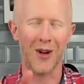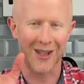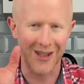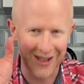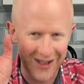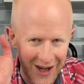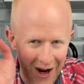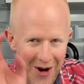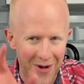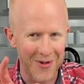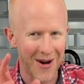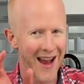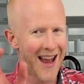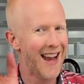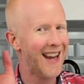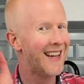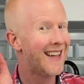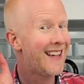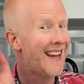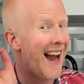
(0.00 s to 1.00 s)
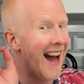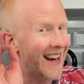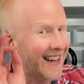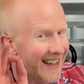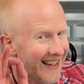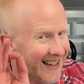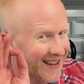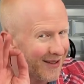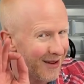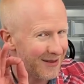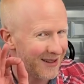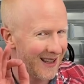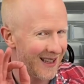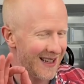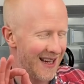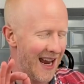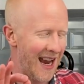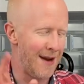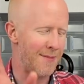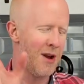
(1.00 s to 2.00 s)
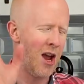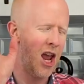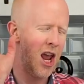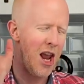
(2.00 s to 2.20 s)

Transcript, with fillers: So, can it live up to the name?